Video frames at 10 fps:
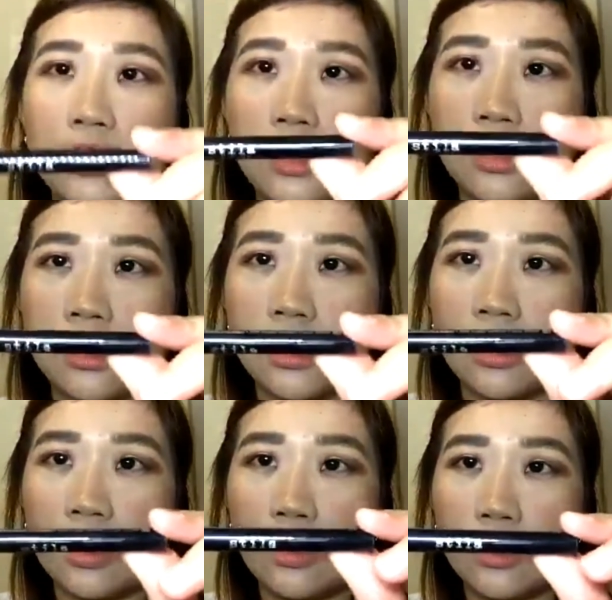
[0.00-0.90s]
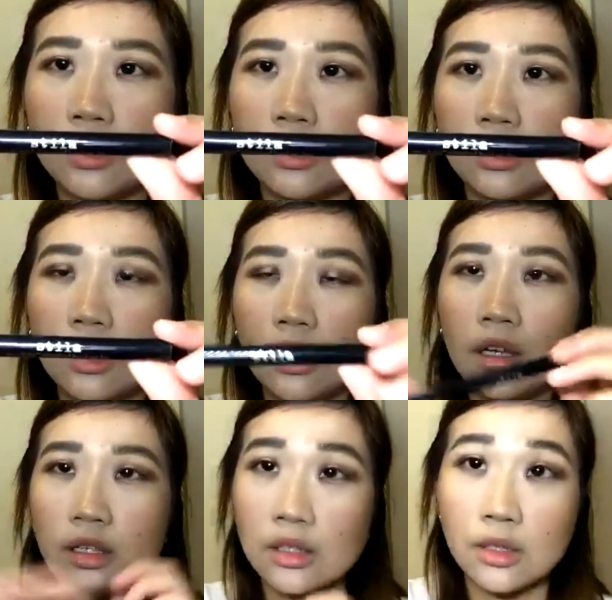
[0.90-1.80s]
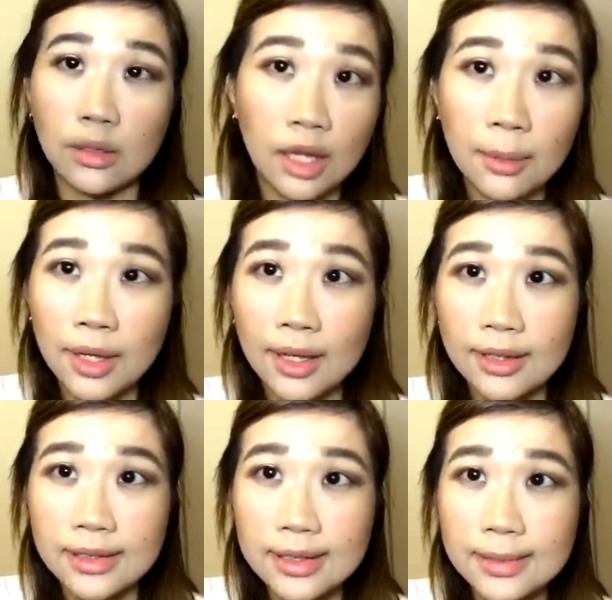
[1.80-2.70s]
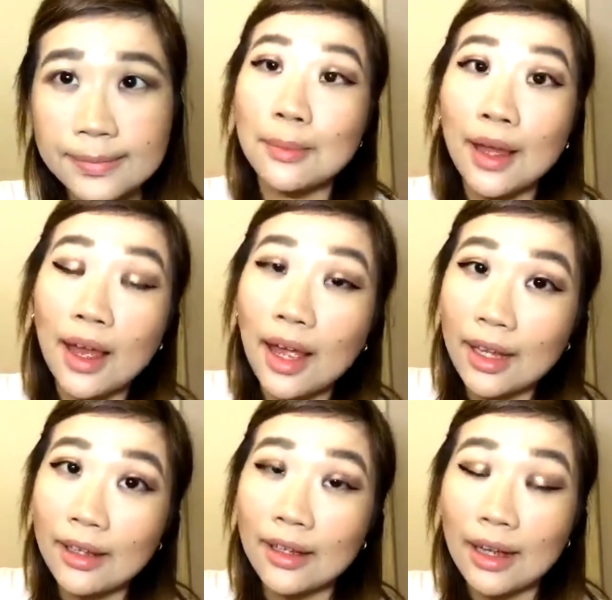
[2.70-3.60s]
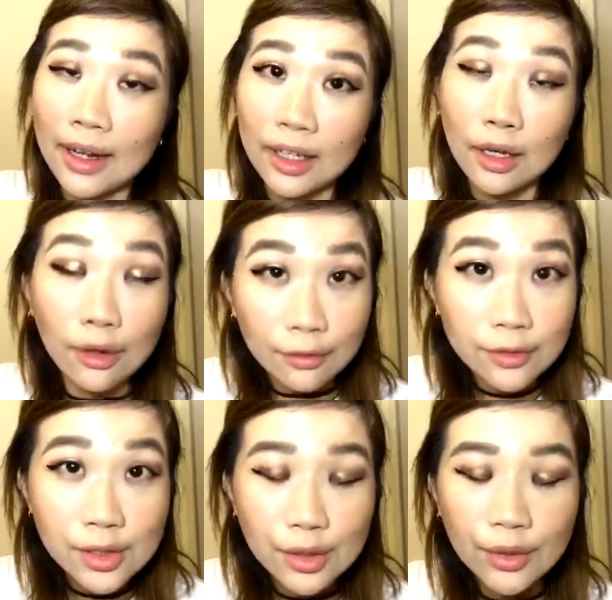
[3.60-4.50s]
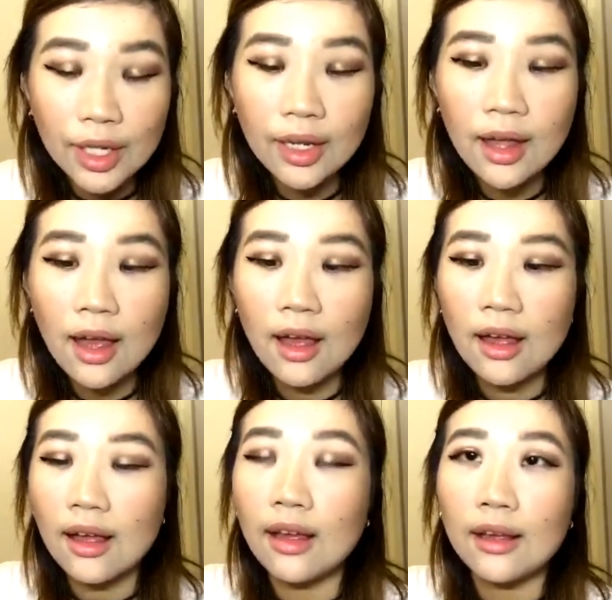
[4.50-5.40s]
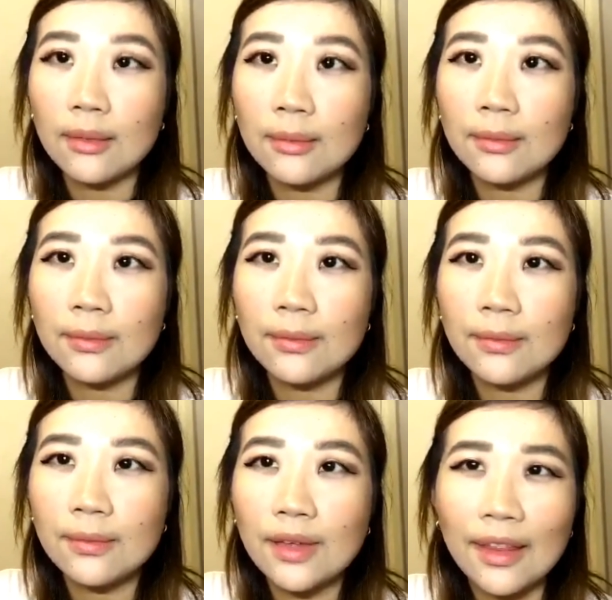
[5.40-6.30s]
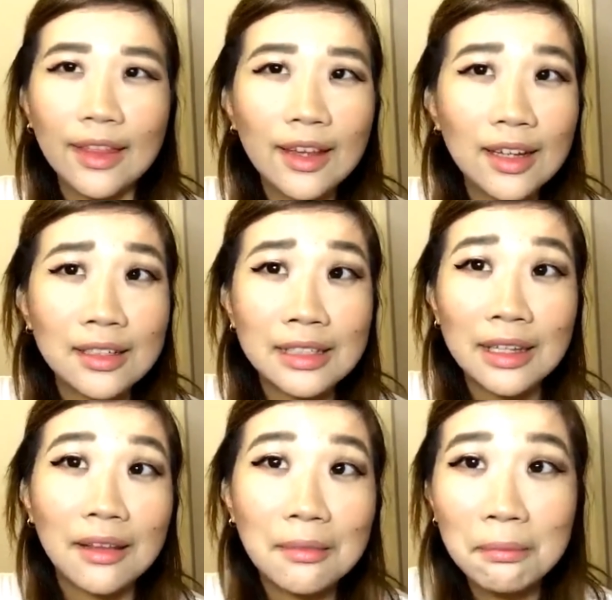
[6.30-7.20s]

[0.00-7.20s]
the Stila one, to line my eyes. Did my eyeliner off screen. I think I did